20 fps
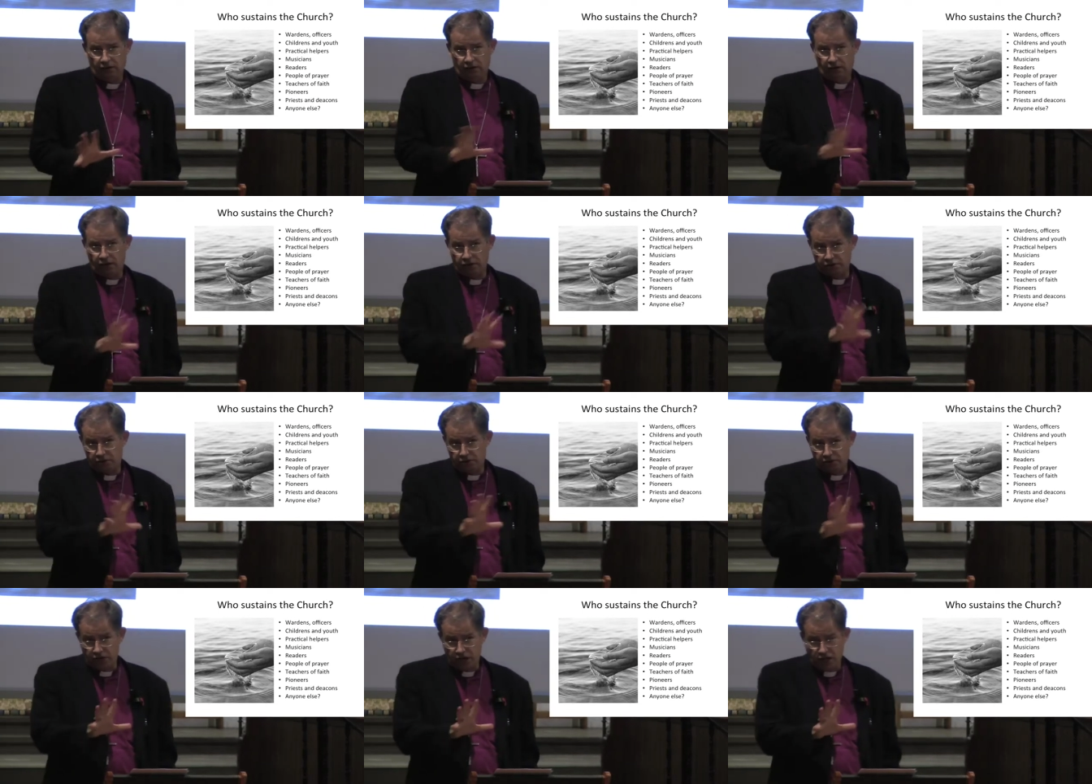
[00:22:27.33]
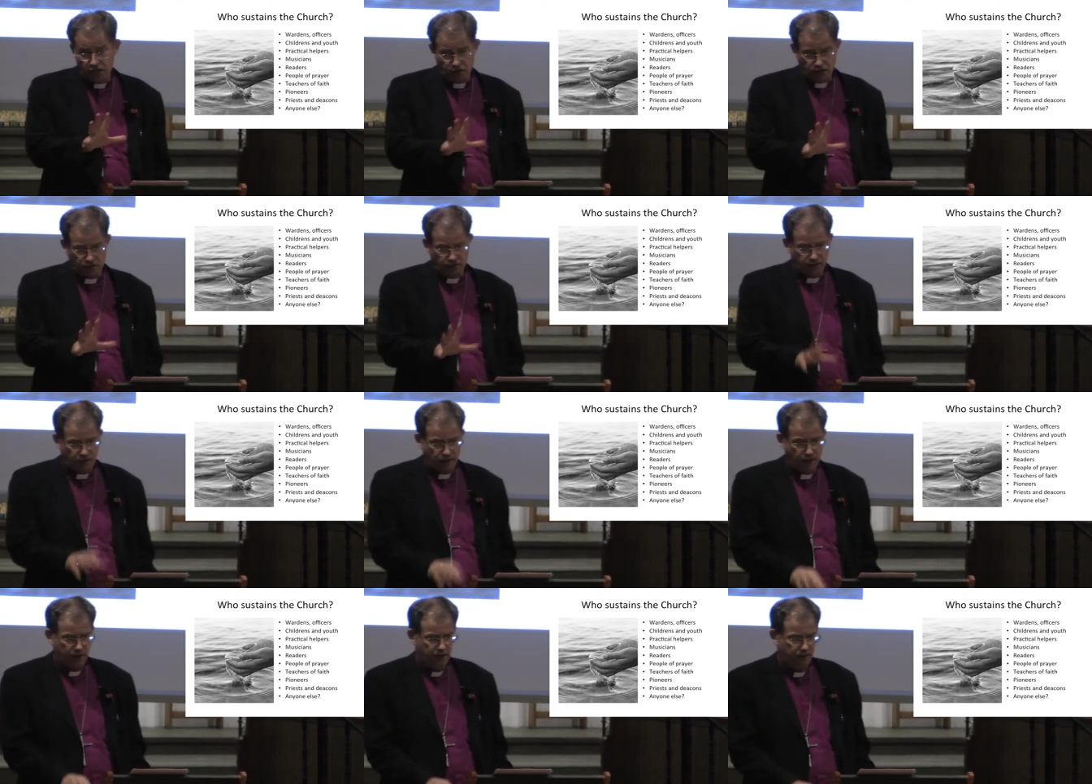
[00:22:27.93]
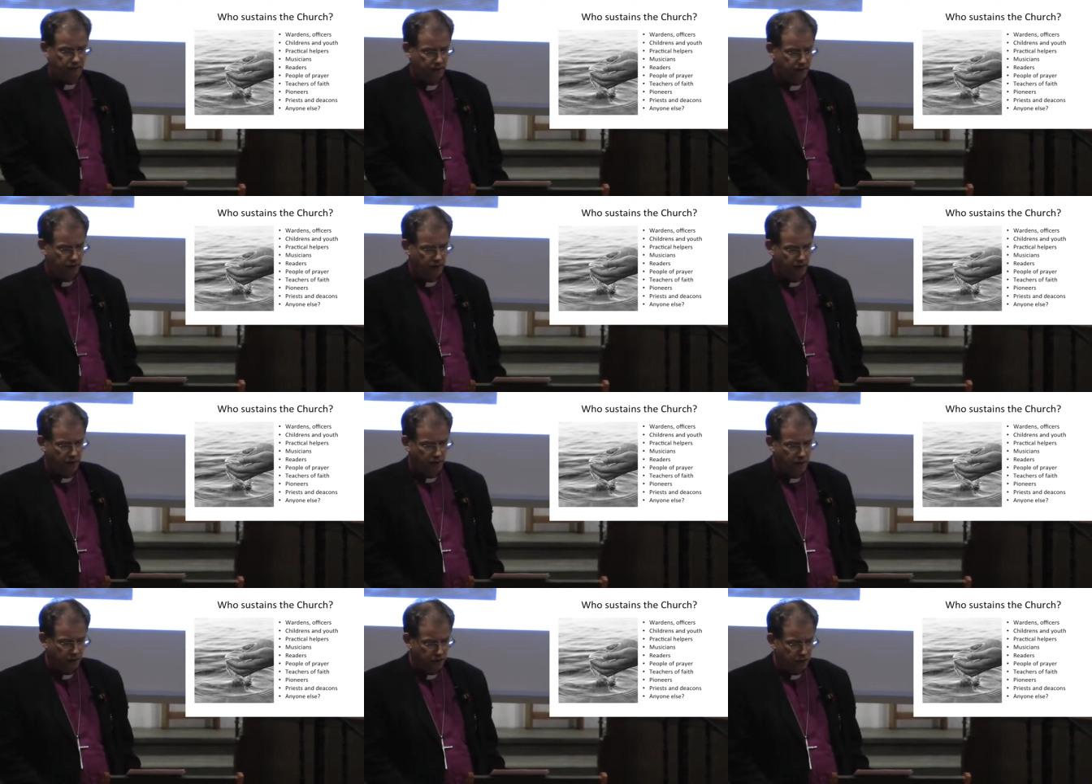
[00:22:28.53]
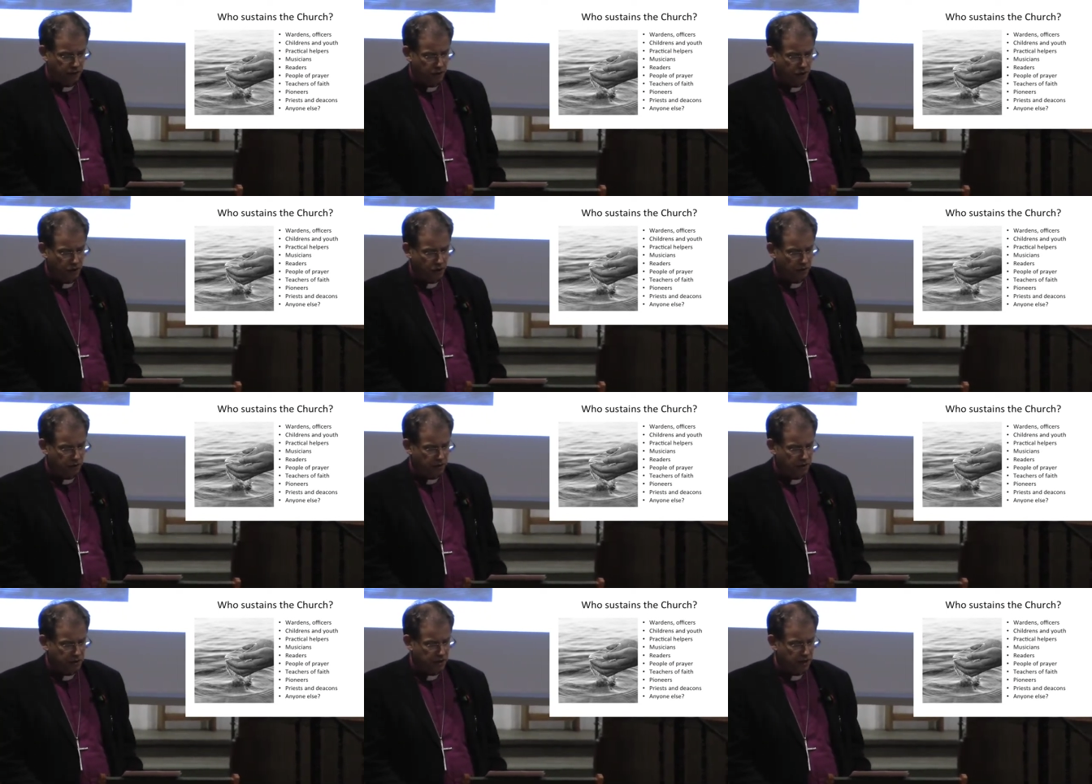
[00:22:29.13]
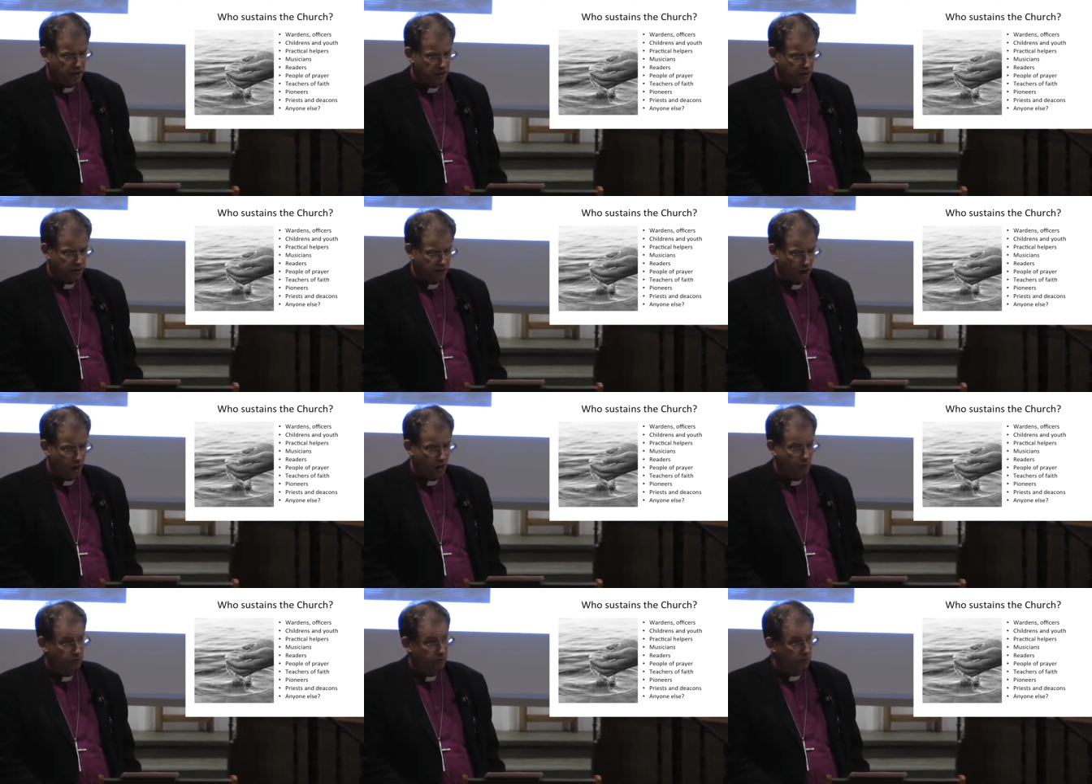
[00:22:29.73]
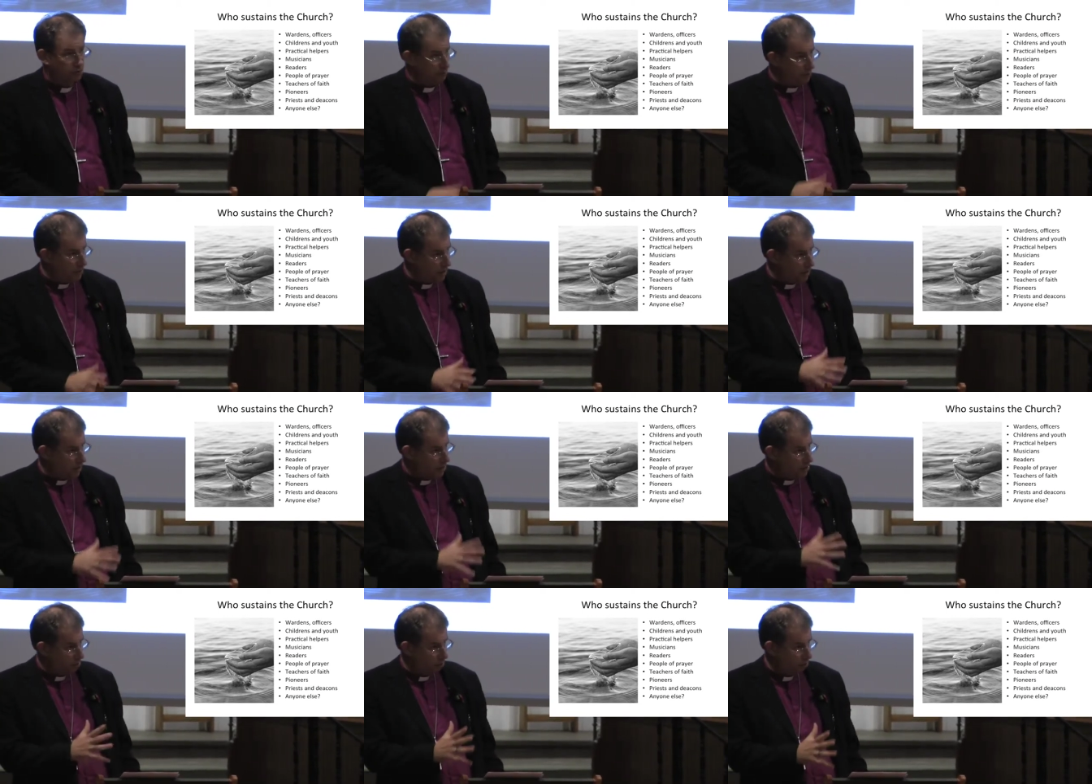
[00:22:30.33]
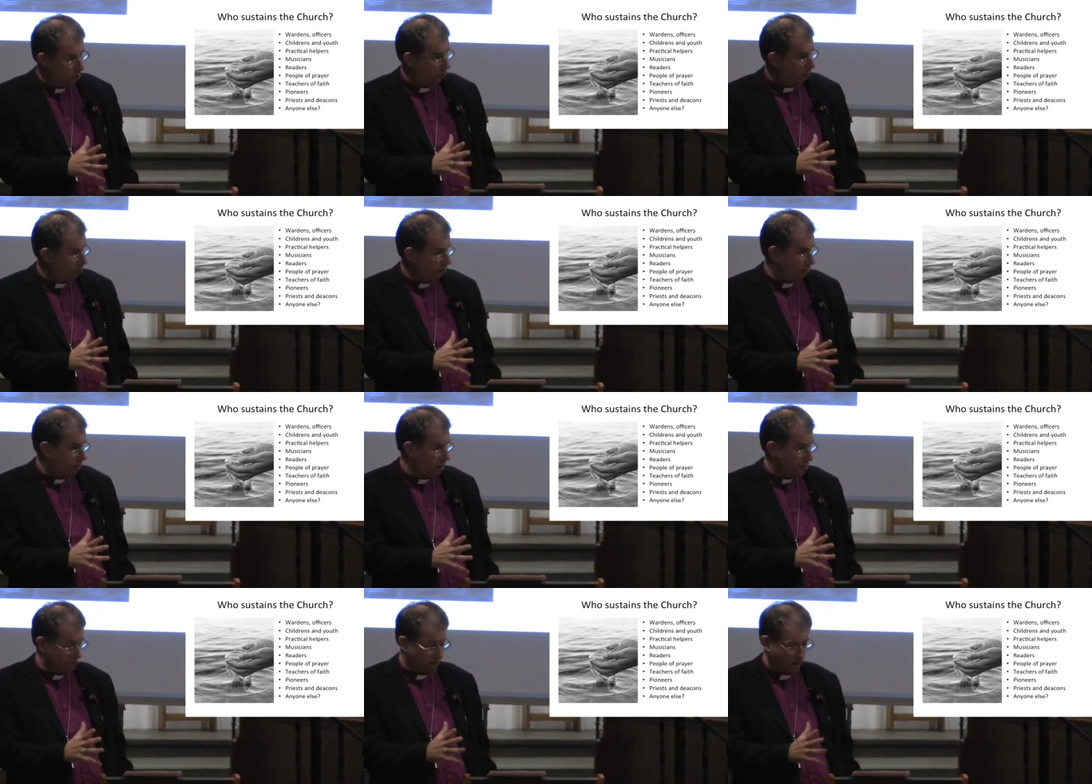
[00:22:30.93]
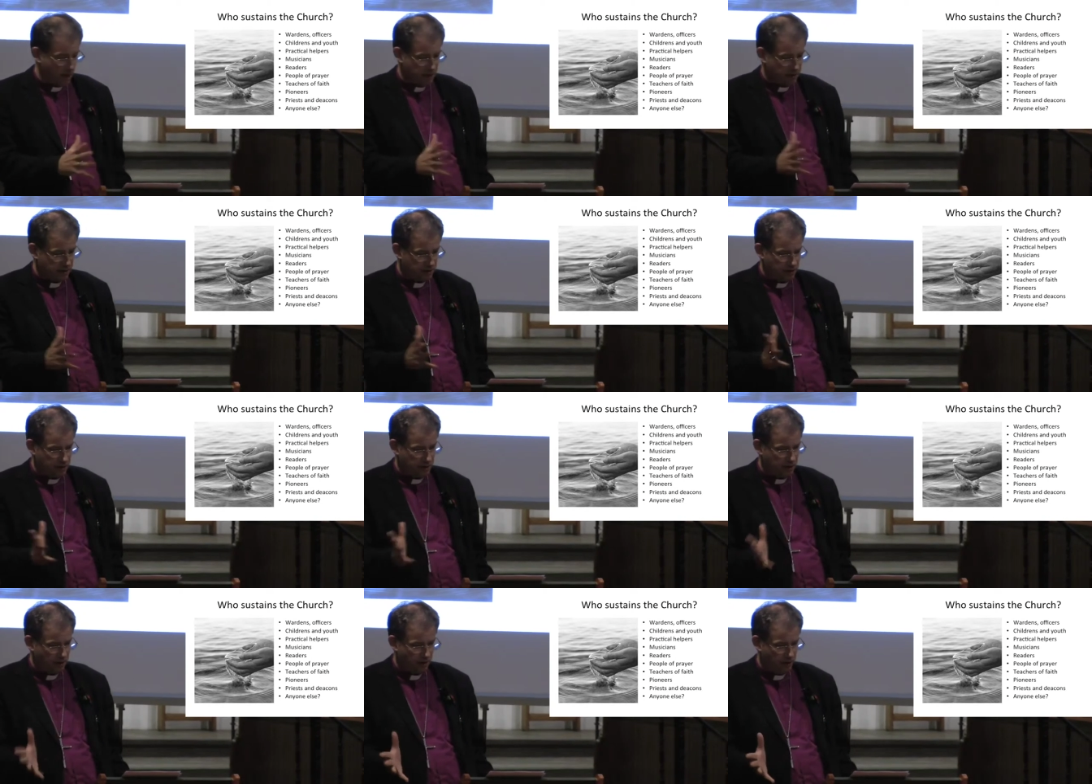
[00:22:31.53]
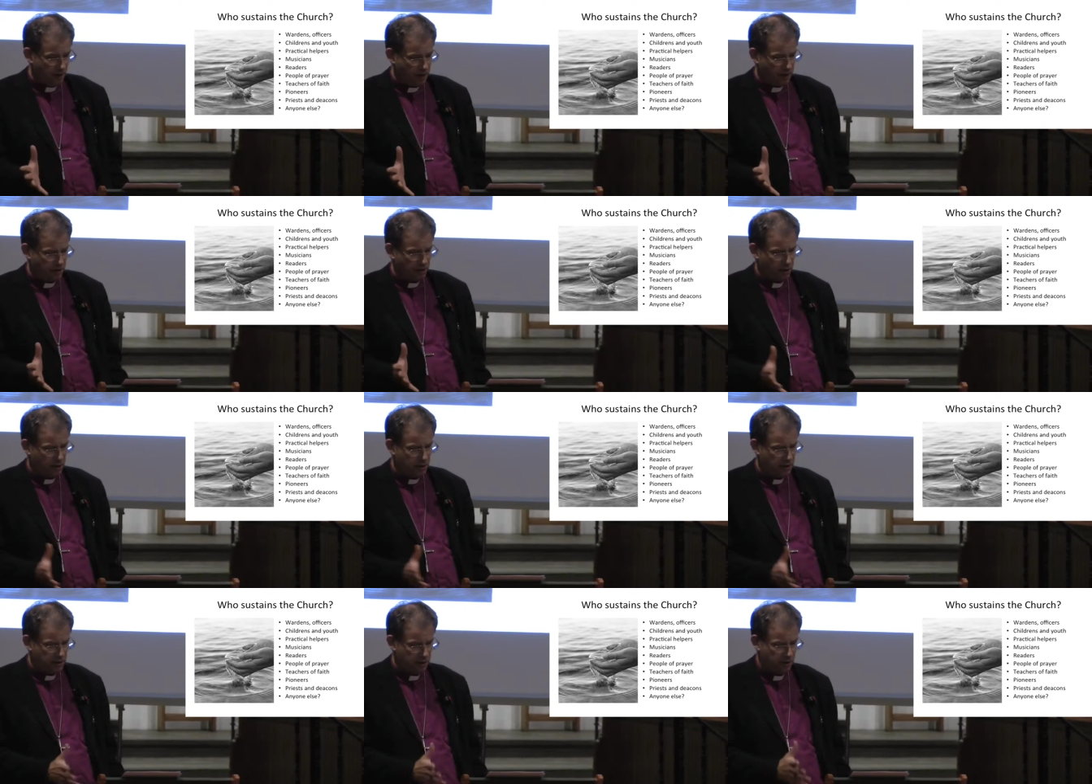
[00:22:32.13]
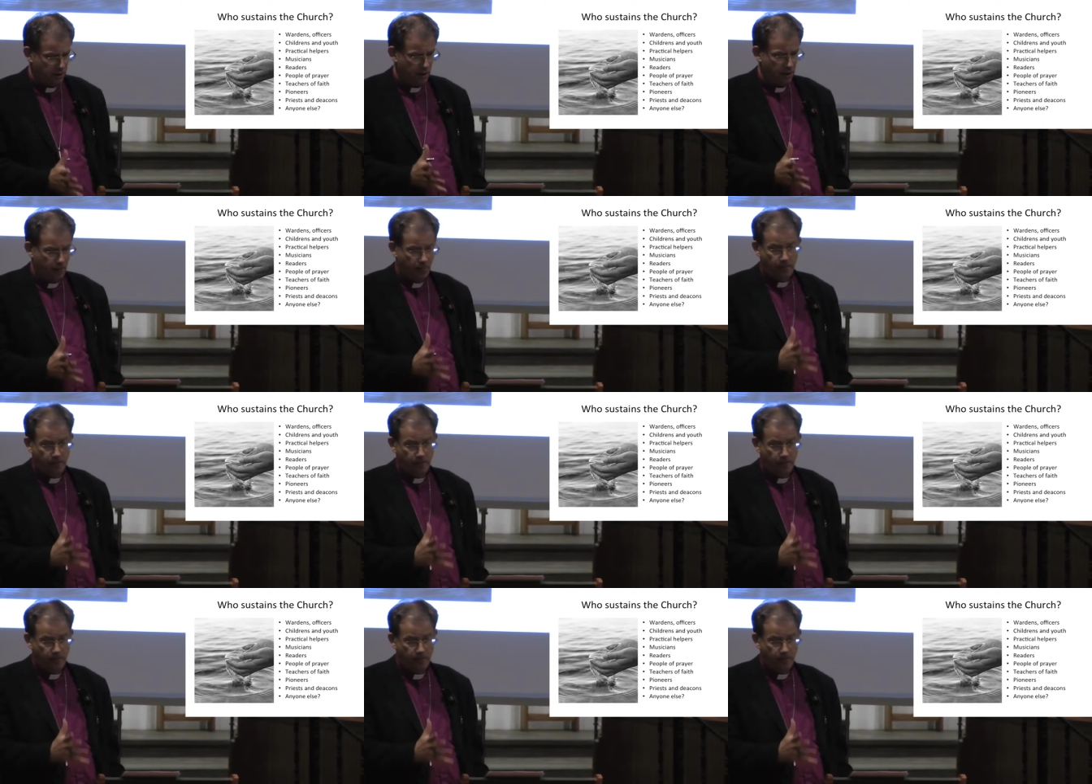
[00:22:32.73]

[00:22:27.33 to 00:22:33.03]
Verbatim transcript: those who teach the faith to new Christians, home group leaders, authorised pastors, evangelists,